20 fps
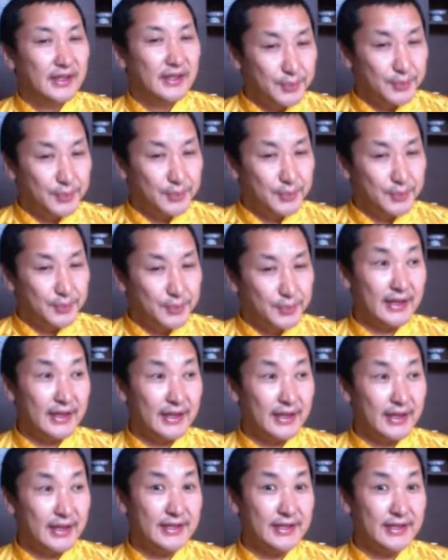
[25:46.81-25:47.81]
And the
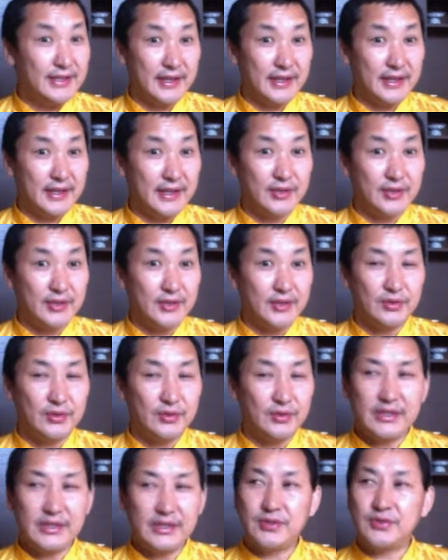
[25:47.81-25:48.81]
Buddha, he said, you
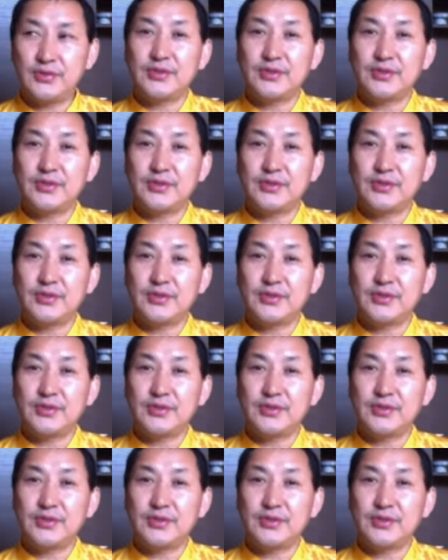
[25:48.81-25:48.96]
need